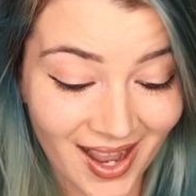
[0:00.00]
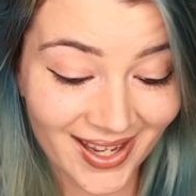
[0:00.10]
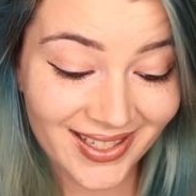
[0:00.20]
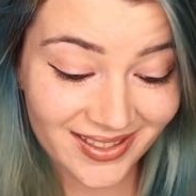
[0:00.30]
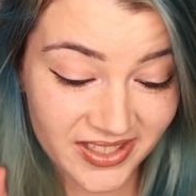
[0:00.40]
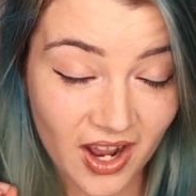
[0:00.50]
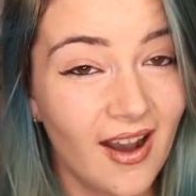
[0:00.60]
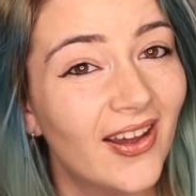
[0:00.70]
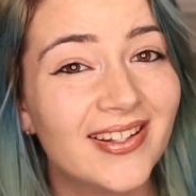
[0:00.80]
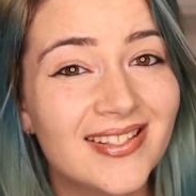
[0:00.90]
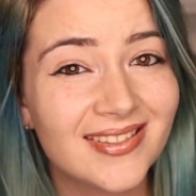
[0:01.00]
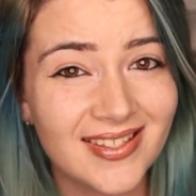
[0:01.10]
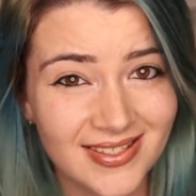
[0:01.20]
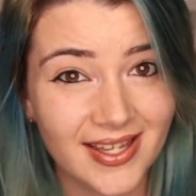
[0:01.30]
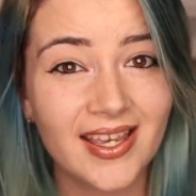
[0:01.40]
I can
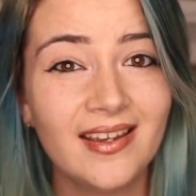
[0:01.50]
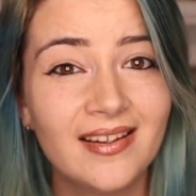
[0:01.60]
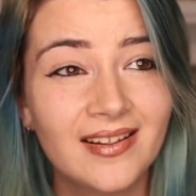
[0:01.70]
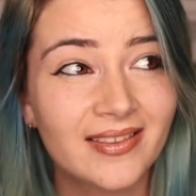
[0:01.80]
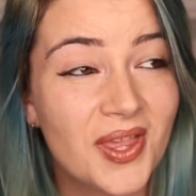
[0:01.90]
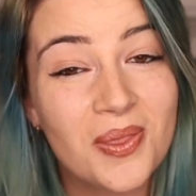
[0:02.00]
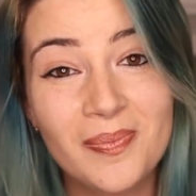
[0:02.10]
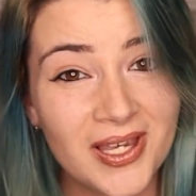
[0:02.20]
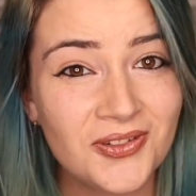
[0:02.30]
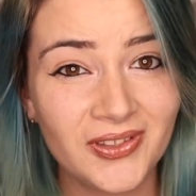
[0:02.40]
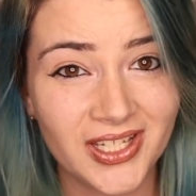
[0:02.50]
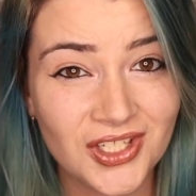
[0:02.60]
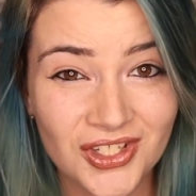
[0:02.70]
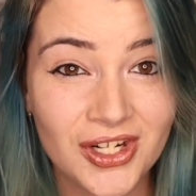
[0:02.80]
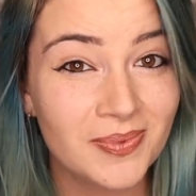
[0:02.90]
honestly say that the best
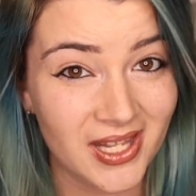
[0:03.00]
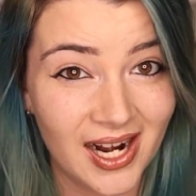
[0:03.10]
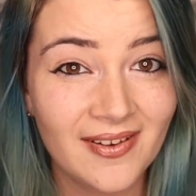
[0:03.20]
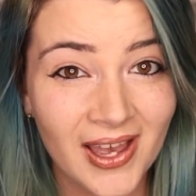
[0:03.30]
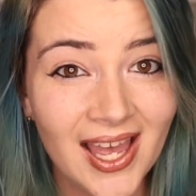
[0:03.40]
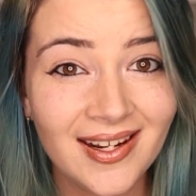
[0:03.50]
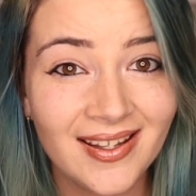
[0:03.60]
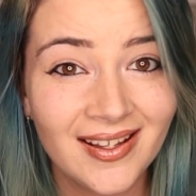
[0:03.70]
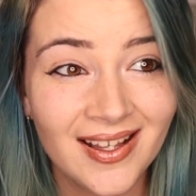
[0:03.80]
relationships that I've had